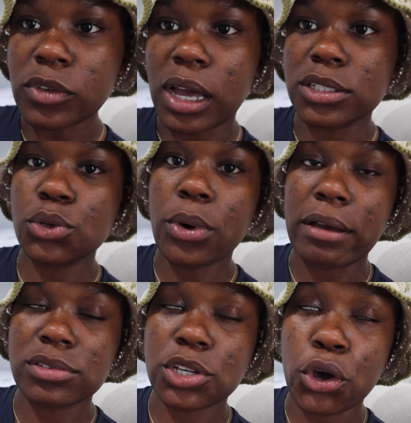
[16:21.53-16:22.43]
I do
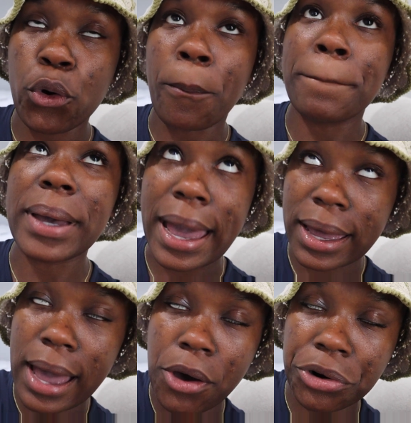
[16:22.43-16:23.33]
have to go
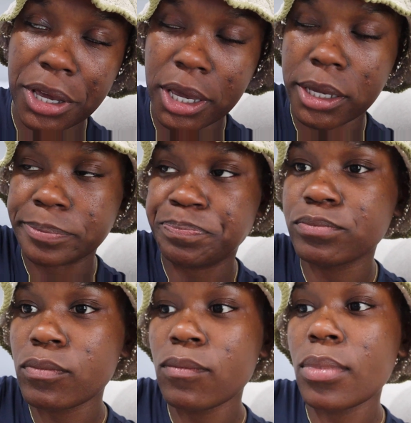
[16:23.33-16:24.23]
back out again.
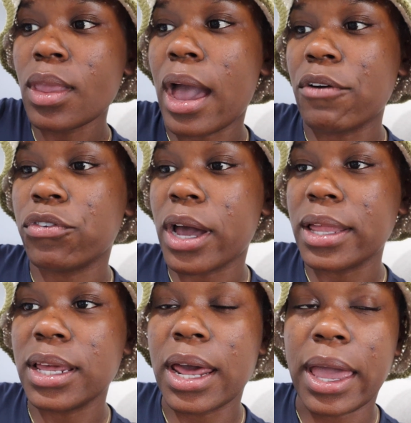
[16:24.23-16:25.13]
I
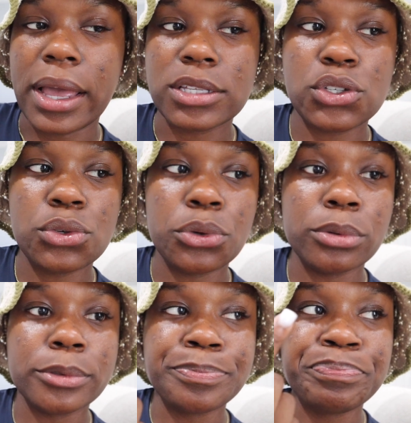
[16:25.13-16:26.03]
forgot that I had
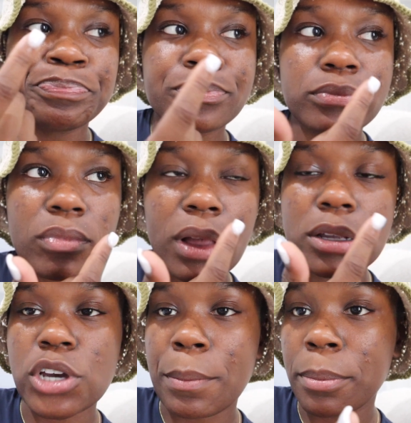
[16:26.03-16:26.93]
to
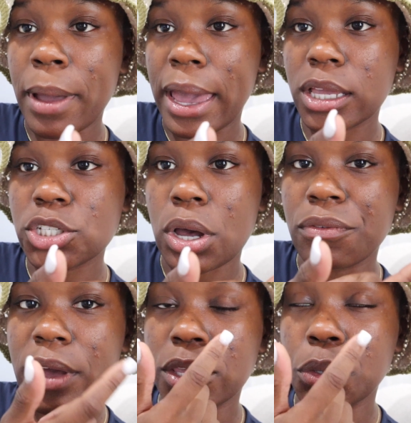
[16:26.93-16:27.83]
drop a package
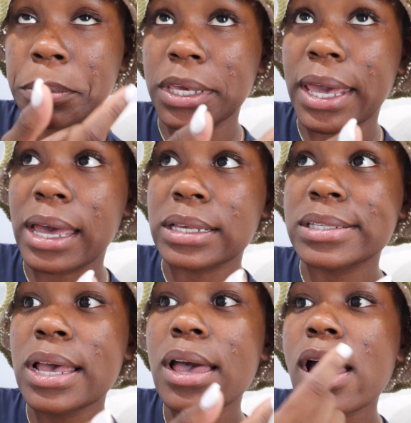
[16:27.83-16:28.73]
off at
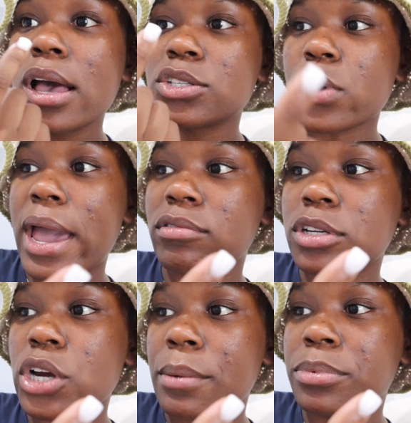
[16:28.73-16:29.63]
UPS. So I have
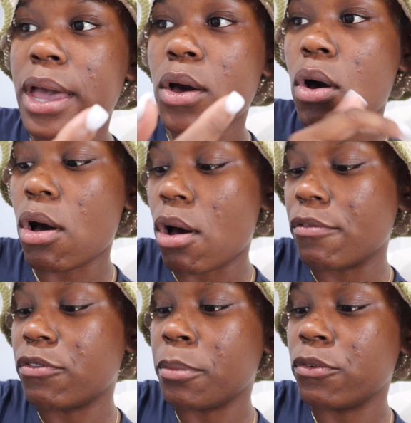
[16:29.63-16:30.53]
to drop that
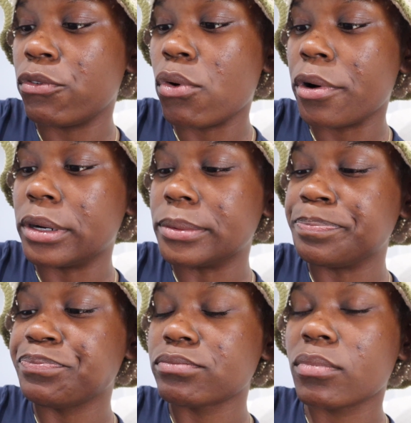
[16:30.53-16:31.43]
off
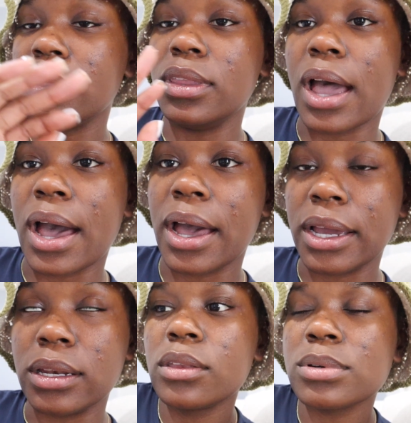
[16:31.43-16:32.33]
before
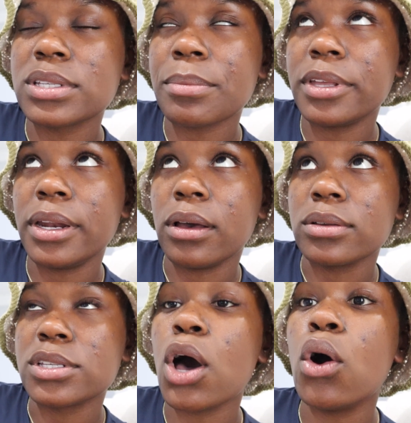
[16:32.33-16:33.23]
9. There was something
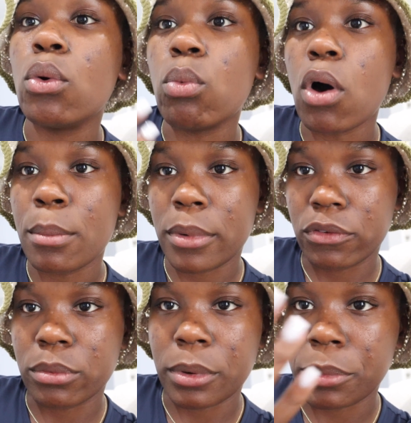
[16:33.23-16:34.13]
else. Oh,
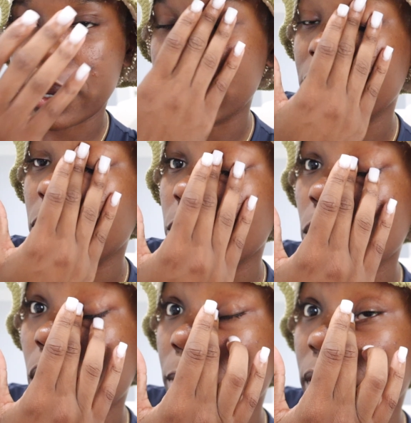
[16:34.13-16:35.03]
Walmart. Remember, I got to go to
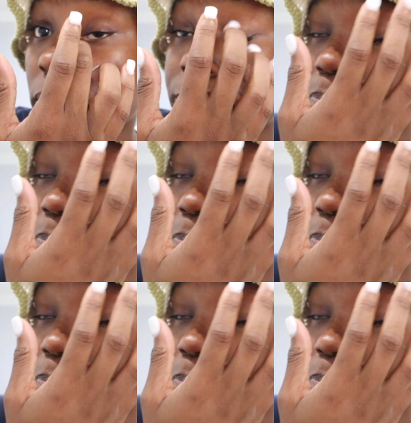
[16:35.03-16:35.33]
Walmart.